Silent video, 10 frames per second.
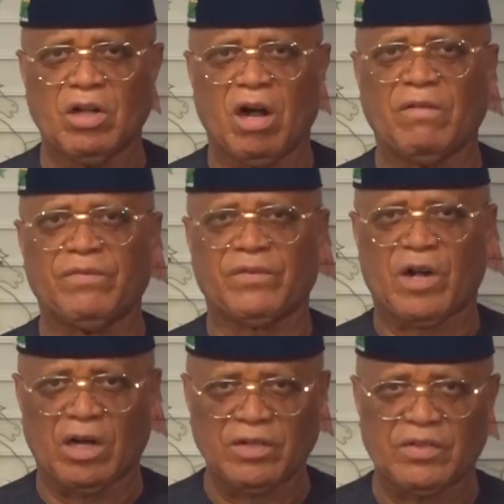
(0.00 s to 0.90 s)
golf
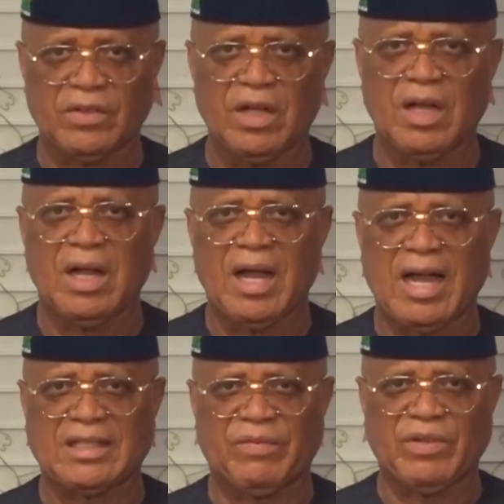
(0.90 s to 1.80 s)
course,
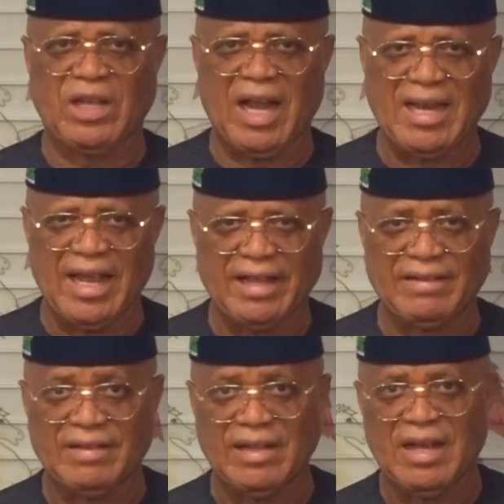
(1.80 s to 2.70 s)
artificial
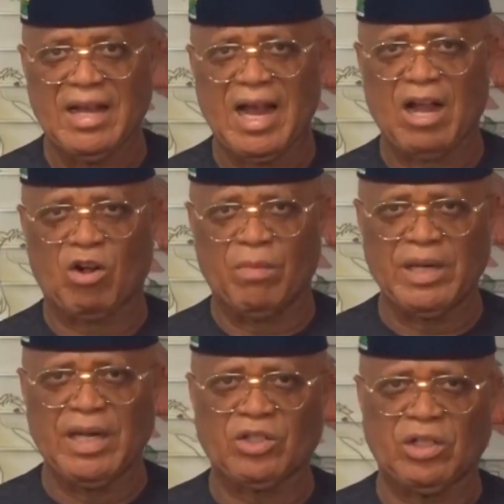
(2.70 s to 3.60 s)
lakes,
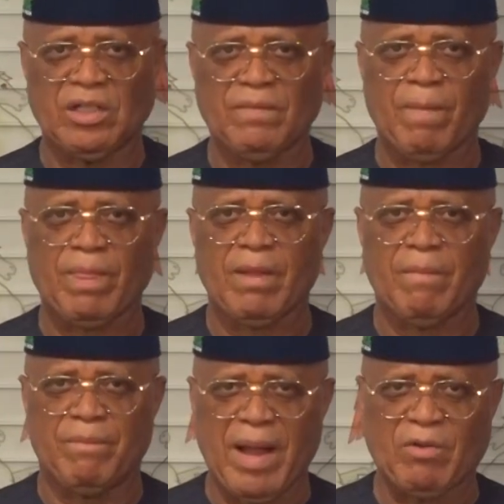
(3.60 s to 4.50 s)
accommodation,
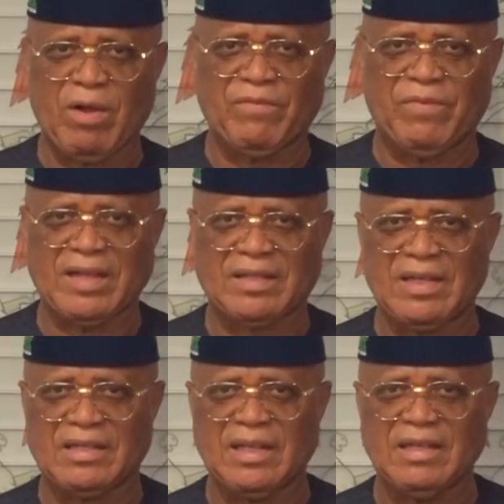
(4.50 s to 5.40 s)
banquet
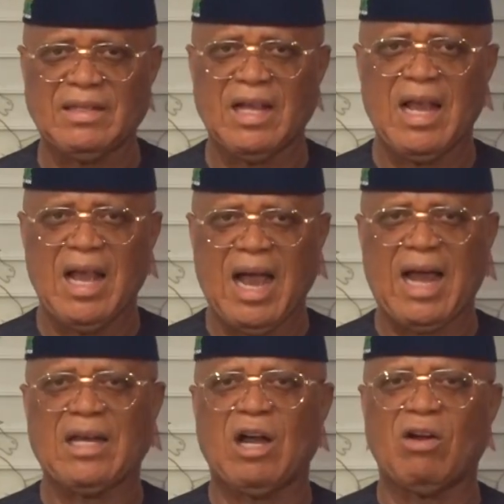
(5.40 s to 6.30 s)
facilities,
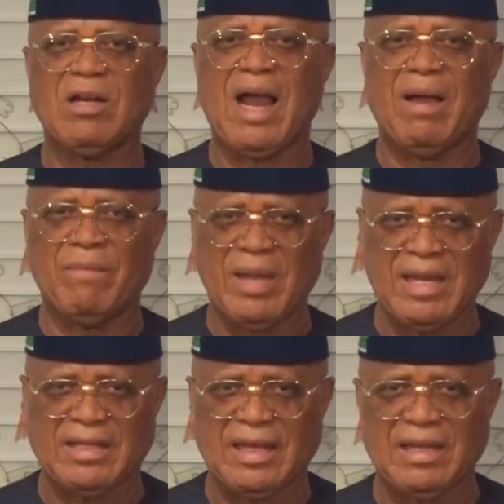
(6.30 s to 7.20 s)
and other
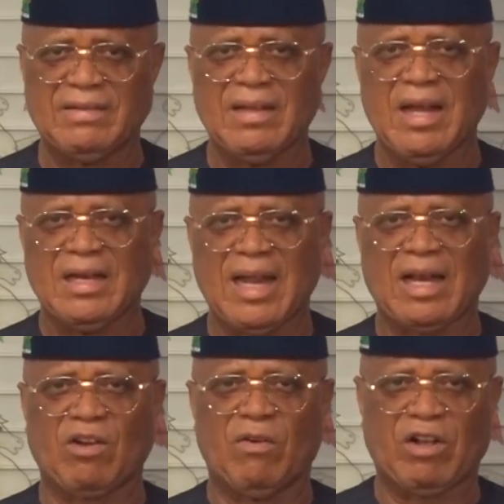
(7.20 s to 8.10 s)
amenities
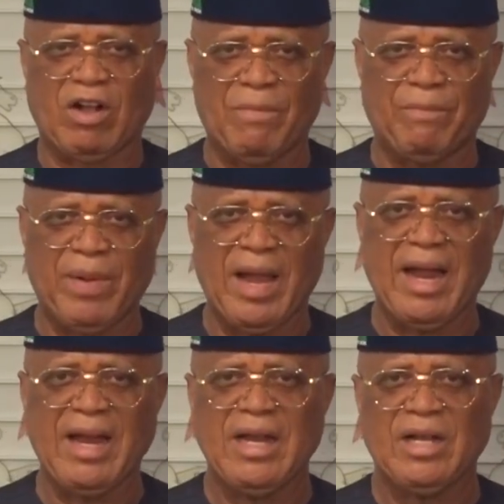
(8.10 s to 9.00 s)
that can
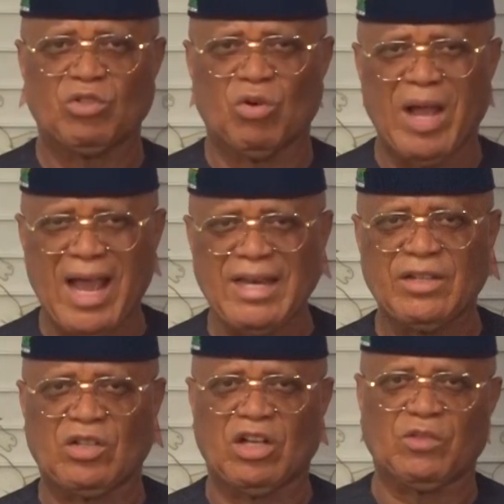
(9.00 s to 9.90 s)
compare to
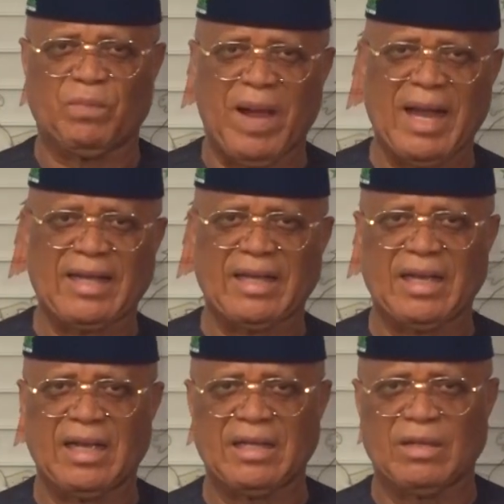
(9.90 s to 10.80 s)
any such park
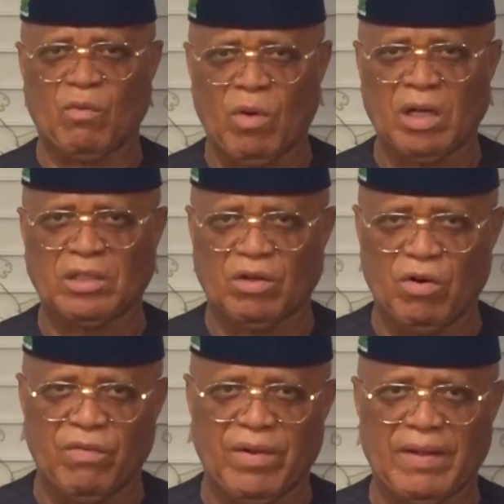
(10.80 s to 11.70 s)
the world
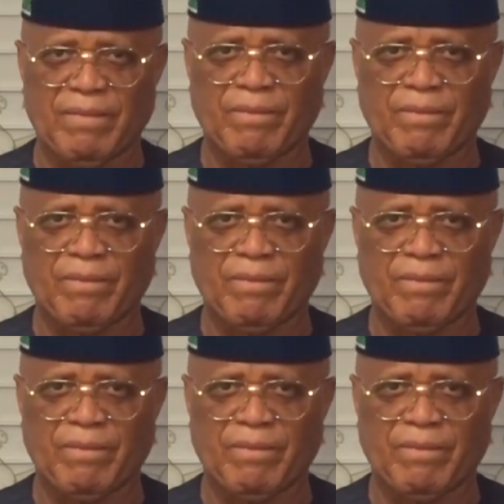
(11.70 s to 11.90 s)
over.